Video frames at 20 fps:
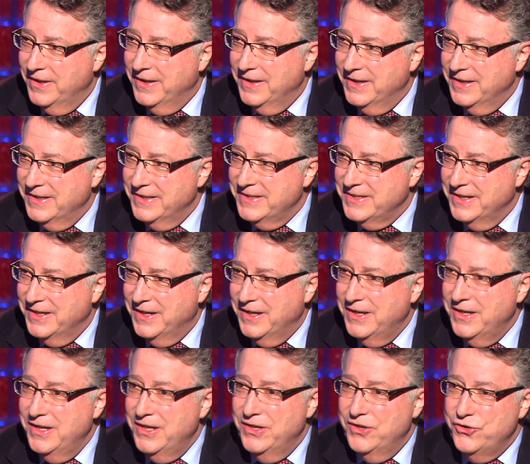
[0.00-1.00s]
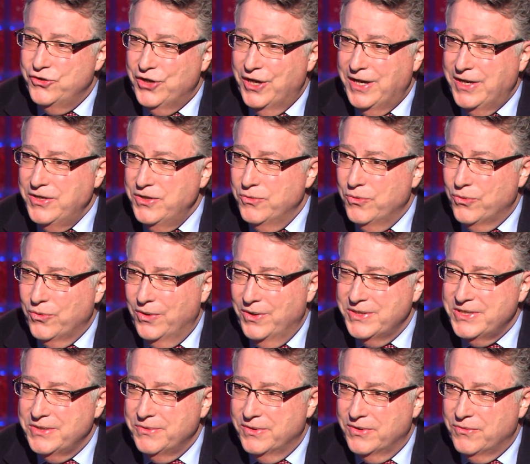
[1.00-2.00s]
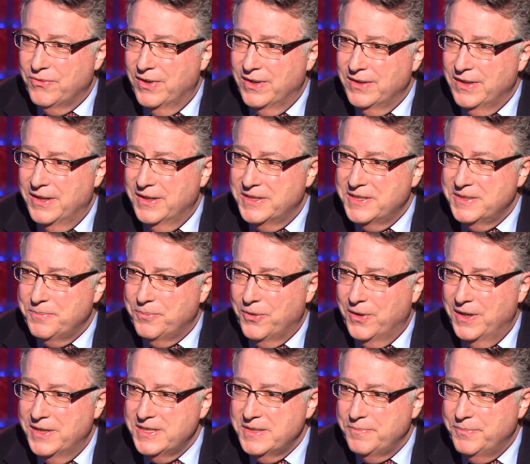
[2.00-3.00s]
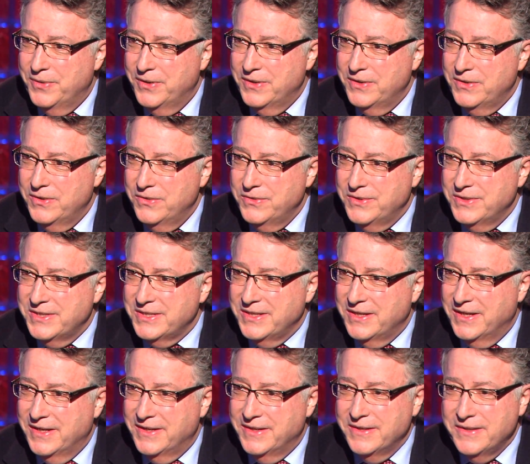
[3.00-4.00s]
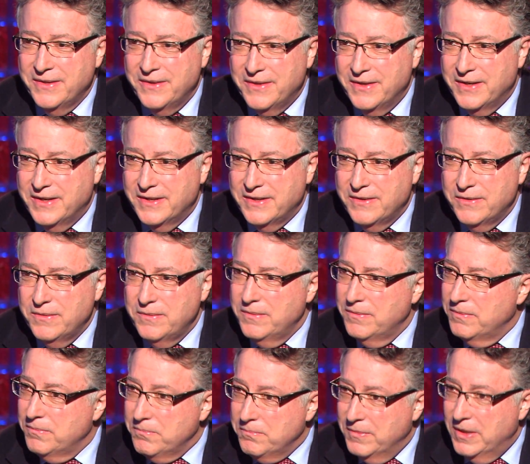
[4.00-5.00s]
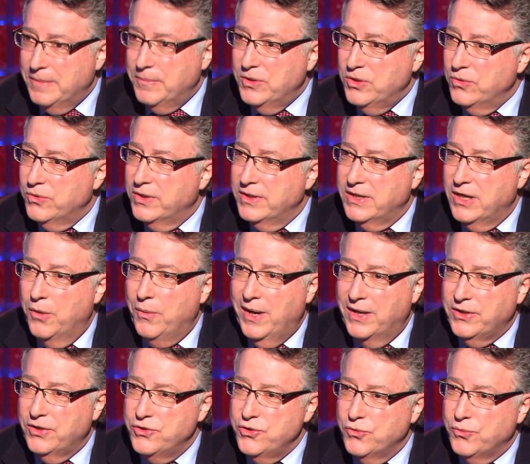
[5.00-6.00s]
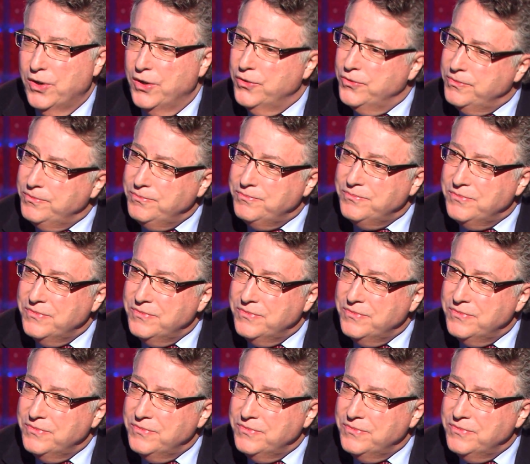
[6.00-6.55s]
And Jane, you were also at Great Lakes Press, but you decided that maybe you could go out on your own?